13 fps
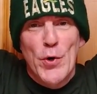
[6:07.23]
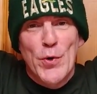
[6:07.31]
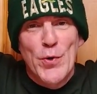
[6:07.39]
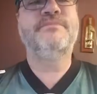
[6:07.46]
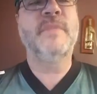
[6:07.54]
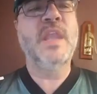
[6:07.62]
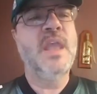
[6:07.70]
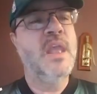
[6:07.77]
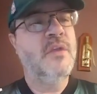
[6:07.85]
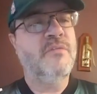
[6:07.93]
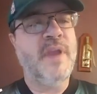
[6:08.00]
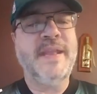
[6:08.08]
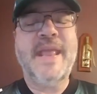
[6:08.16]
Woo!
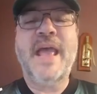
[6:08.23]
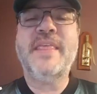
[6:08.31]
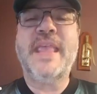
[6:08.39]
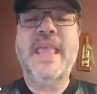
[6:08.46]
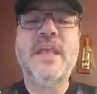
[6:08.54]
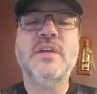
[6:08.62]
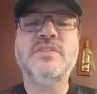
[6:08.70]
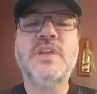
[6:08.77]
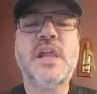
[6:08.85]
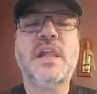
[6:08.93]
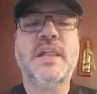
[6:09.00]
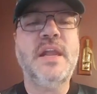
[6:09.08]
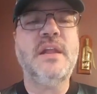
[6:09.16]
Right now, the Eagles are
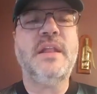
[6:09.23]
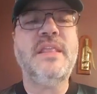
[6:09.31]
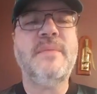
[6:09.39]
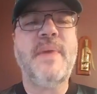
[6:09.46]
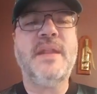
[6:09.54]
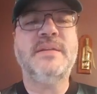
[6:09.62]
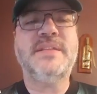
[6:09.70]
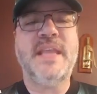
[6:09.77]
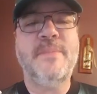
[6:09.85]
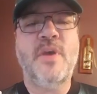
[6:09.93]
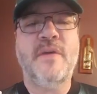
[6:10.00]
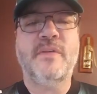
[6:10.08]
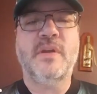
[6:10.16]
clearly the better
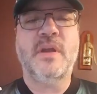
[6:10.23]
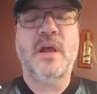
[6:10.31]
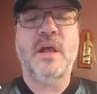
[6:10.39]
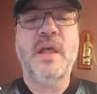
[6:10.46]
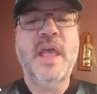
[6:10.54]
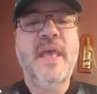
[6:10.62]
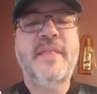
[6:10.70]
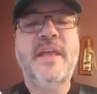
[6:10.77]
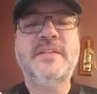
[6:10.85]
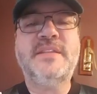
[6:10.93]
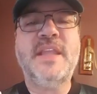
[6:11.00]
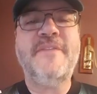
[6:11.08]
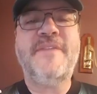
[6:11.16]
team overall. Their
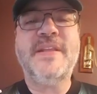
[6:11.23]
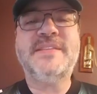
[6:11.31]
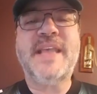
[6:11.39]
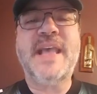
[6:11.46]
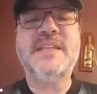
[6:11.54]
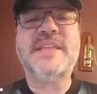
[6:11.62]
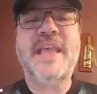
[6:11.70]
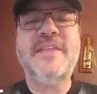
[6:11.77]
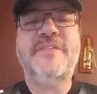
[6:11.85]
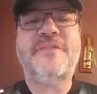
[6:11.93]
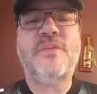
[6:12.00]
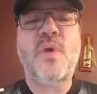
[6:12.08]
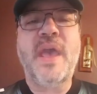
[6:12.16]
defense es en
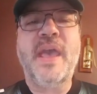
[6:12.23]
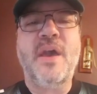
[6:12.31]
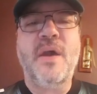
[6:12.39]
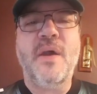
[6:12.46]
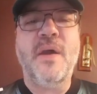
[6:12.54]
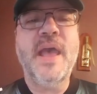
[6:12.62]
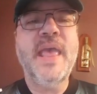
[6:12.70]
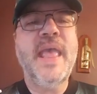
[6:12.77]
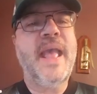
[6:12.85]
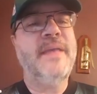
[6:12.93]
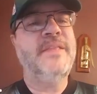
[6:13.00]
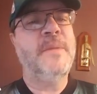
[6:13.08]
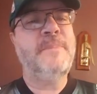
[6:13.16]
fuego
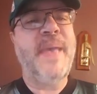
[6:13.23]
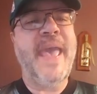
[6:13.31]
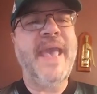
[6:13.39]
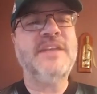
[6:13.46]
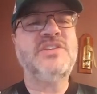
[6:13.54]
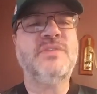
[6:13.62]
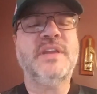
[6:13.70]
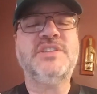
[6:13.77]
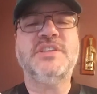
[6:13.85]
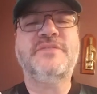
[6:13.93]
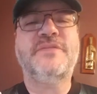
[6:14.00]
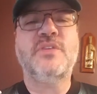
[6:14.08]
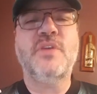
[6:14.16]
and their pass rush
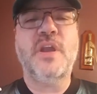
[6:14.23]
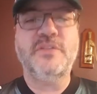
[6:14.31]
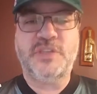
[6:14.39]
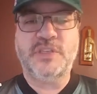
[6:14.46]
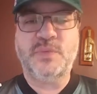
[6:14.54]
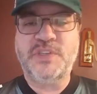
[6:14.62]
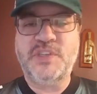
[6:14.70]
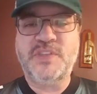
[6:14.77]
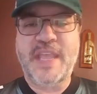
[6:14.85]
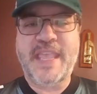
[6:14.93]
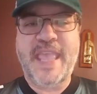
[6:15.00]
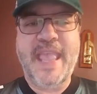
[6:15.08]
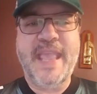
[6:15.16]
is ferocious, which is
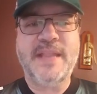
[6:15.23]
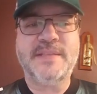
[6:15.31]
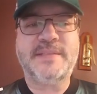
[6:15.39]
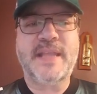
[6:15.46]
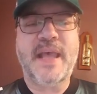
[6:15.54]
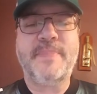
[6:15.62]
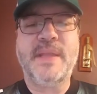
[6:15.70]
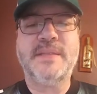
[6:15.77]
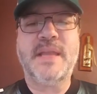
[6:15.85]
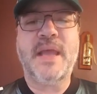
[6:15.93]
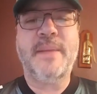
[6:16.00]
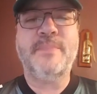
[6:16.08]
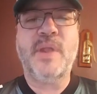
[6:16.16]
the key to stopping
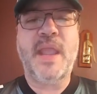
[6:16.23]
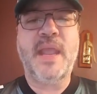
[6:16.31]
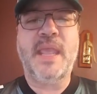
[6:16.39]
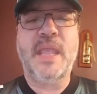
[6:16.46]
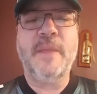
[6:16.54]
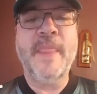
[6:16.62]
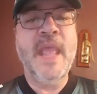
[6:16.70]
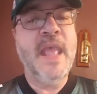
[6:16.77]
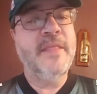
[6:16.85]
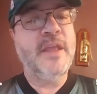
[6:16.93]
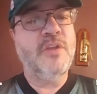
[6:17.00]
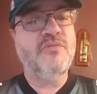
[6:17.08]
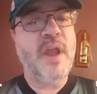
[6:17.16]
Tom Brady.
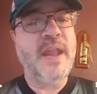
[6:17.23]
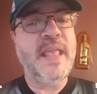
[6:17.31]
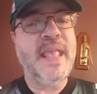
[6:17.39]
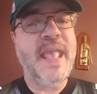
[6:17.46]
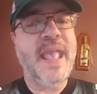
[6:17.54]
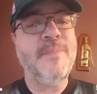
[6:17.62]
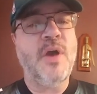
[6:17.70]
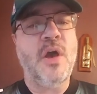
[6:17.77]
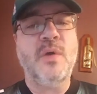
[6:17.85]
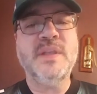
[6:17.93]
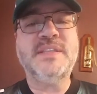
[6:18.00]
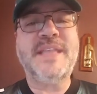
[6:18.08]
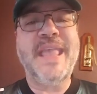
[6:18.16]
Their running game,
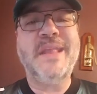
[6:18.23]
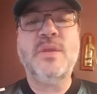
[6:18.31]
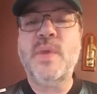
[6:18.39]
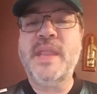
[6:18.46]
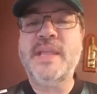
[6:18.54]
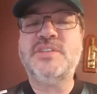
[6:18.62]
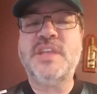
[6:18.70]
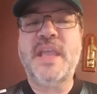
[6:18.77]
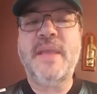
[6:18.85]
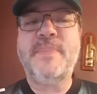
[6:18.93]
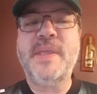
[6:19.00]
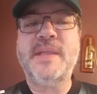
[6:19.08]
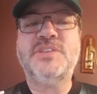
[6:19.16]
always key to winning
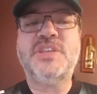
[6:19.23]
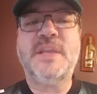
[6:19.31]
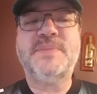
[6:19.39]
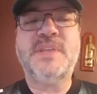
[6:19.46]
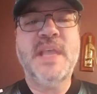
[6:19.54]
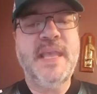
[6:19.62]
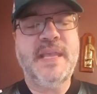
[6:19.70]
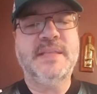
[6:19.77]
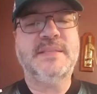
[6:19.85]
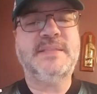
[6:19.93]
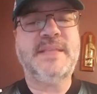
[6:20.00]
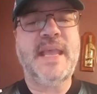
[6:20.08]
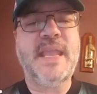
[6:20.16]
championships,
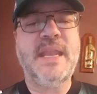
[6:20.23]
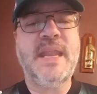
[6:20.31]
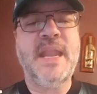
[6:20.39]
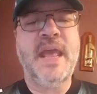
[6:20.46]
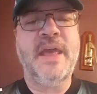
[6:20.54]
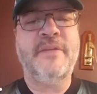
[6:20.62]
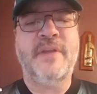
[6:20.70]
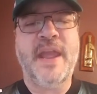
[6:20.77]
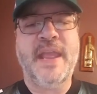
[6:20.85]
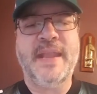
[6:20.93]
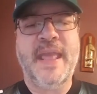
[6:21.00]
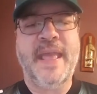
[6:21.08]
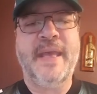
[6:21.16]
is second to none
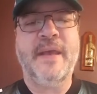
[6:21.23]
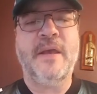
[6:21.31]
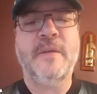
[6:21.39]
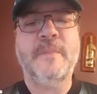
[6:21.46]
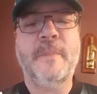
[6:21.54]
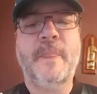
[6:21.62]
right now.